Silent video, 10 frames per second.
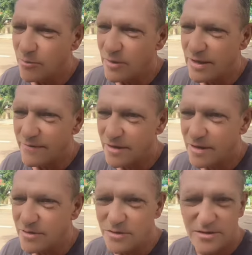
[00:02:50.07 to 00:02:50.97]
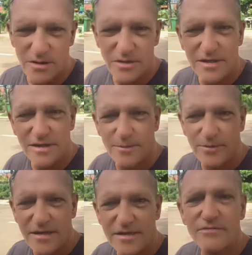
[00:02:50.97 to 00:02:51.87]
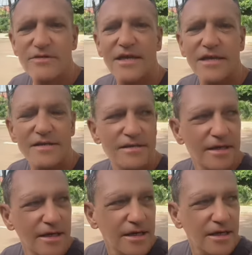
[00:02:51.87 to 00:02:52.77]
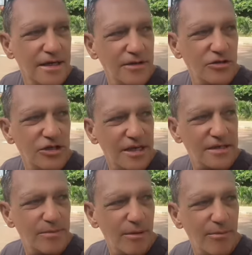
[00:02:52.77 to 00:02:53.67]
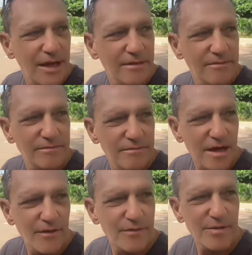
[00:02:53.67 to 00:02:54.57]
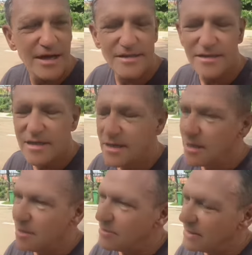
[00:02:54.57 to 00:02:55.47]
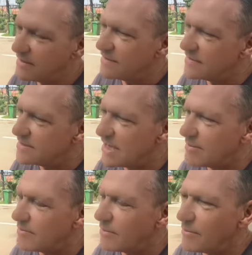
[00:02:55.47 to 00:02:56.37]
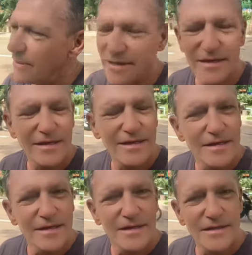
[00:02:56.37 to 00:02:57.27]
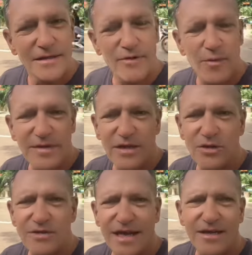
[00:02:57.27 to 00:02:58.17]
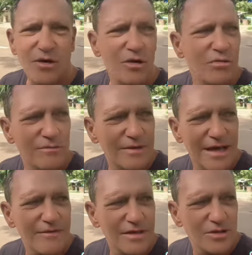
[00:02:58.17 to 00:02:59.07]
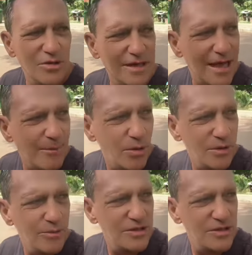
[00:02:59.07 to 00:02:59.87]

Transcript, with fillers: whatever. And you'll soon see the prices are ridiculous. Then you check it to Phnom Penh, half the price. But now they've done the same in Phnom Penh. They've opened that new Techo, whatever it's called, airport, which